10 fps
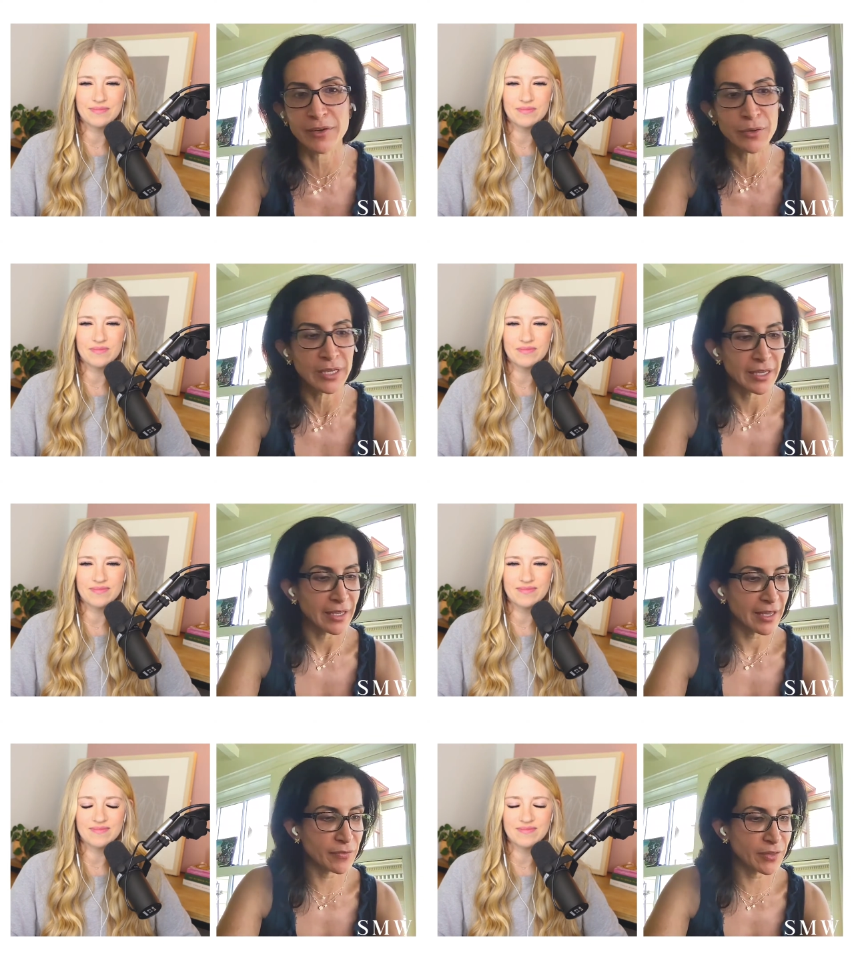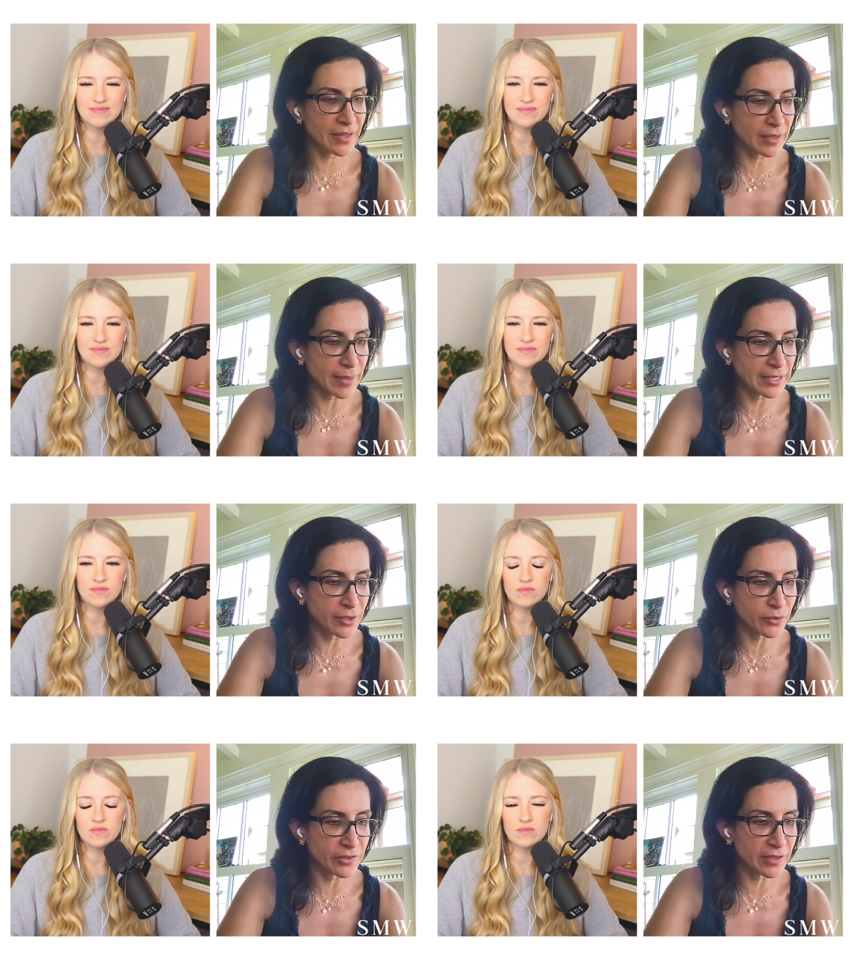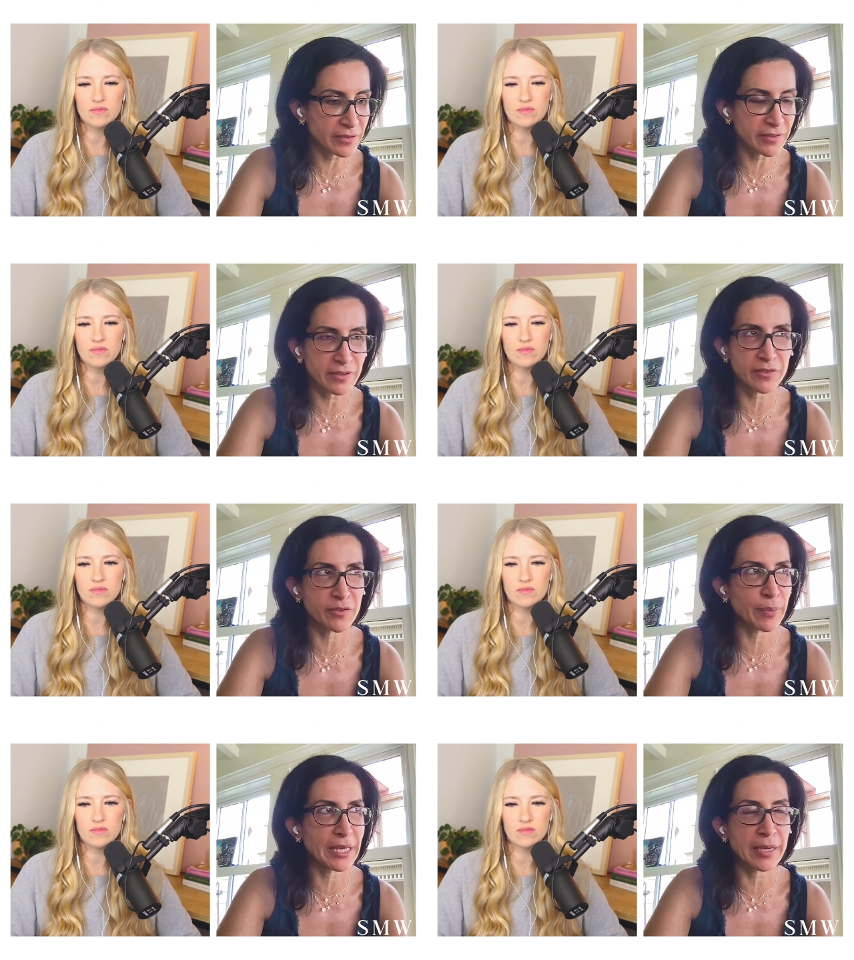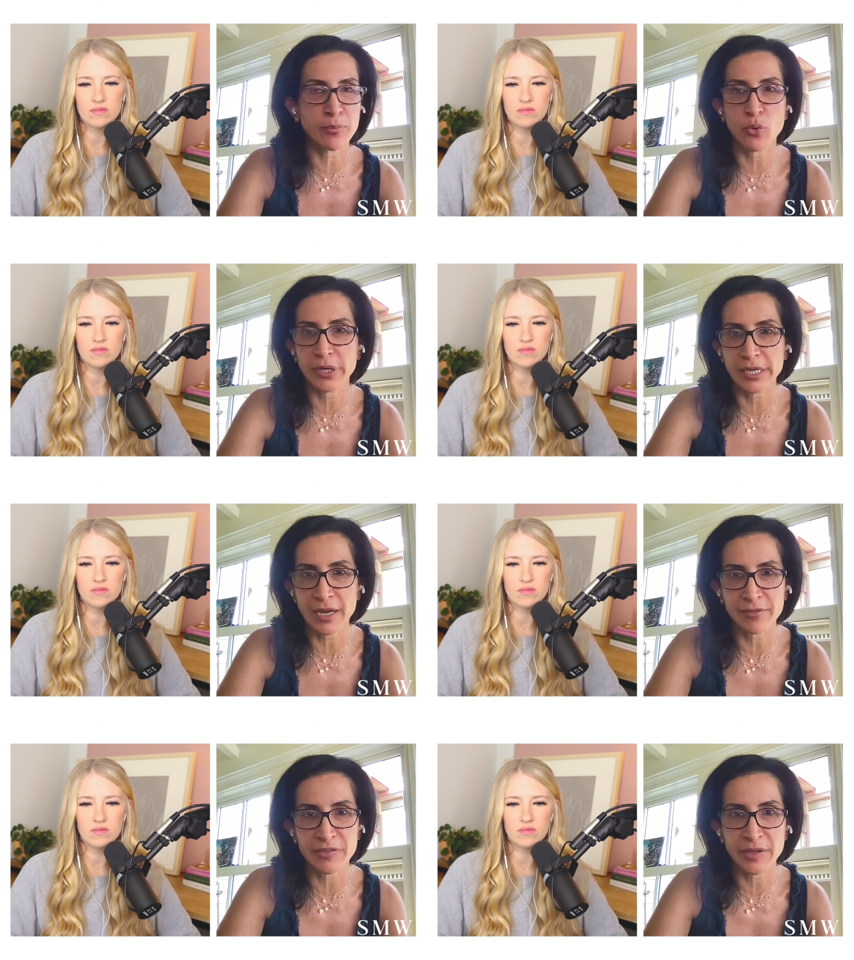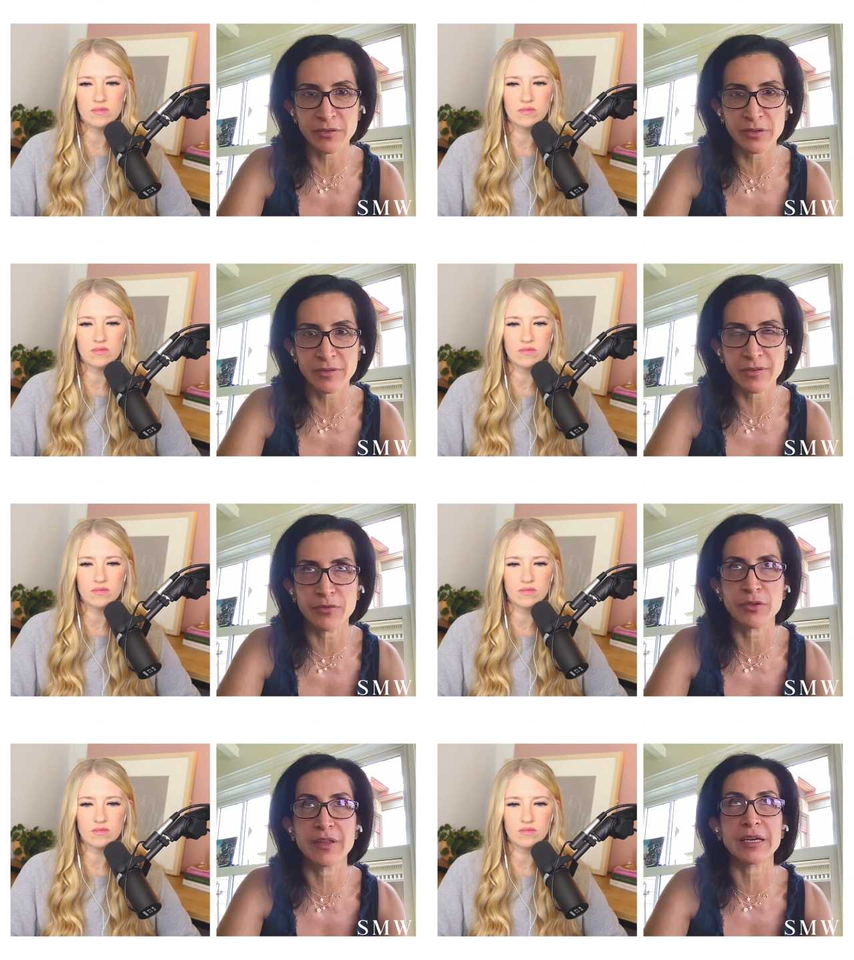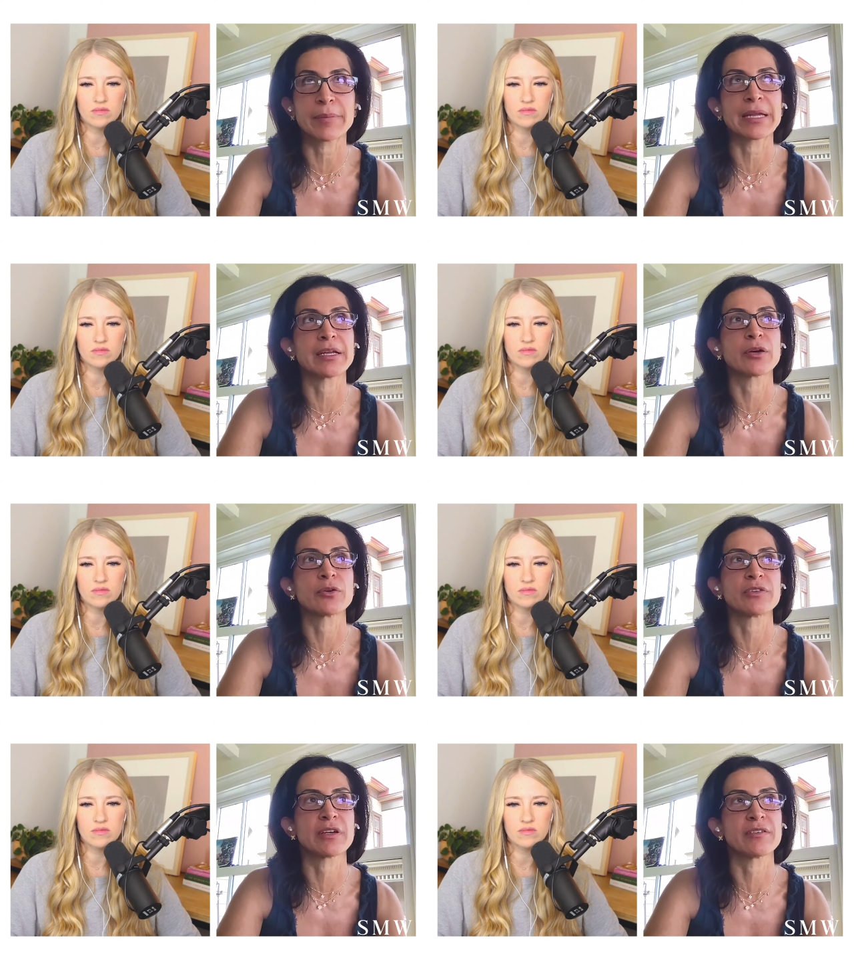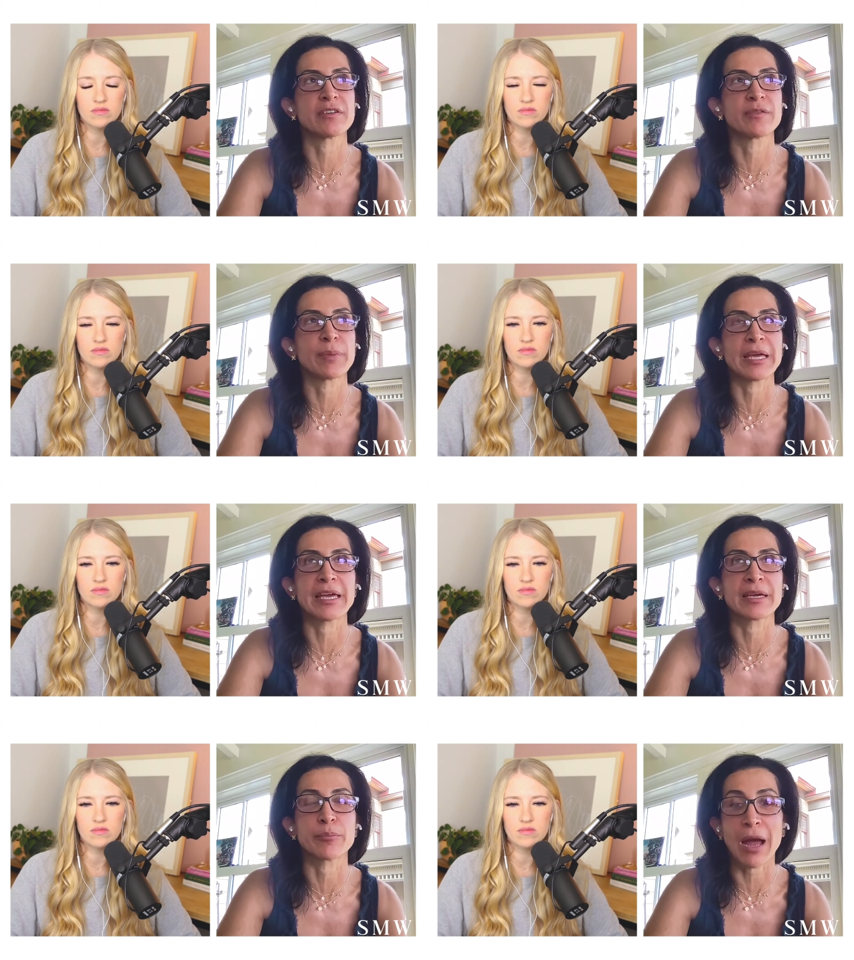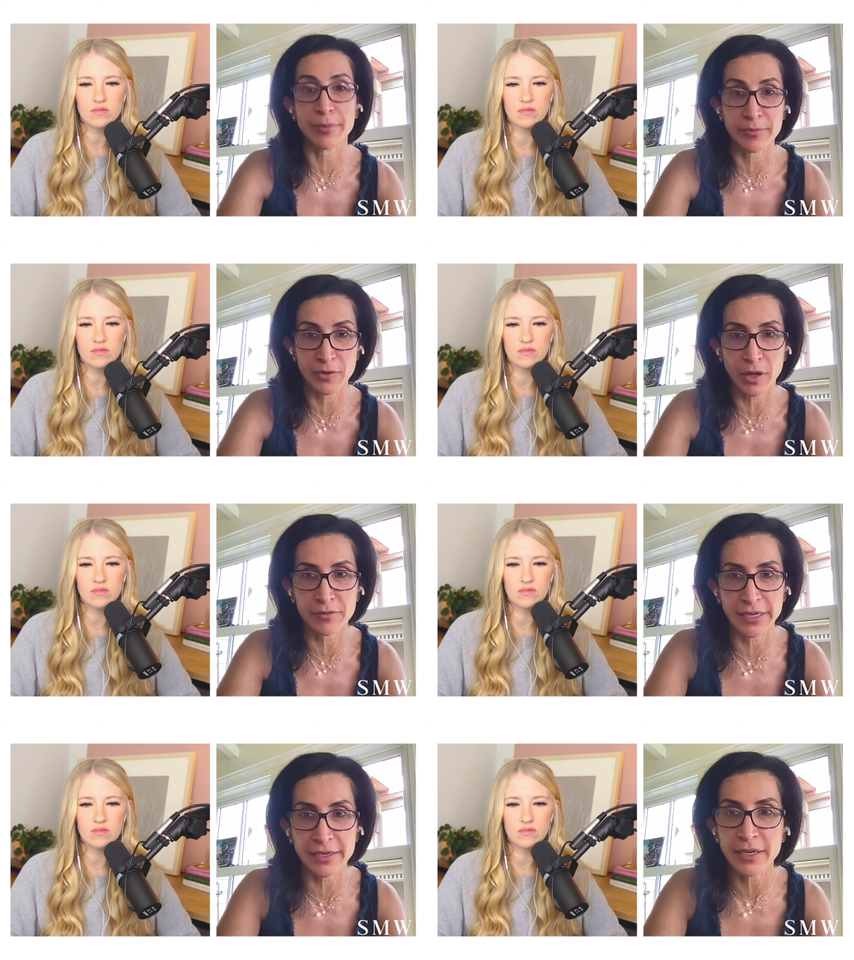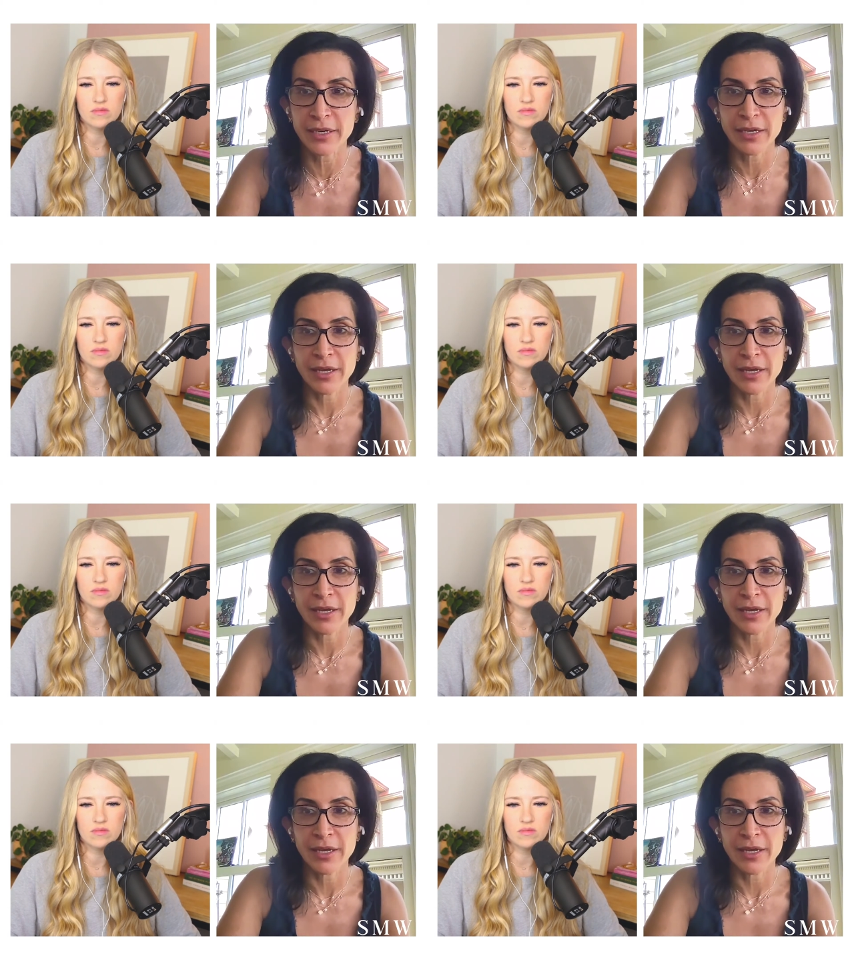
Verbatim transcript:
Speaker 1: So if you think about negotiations as just being important conversations, if you think about negotiations being problem solving,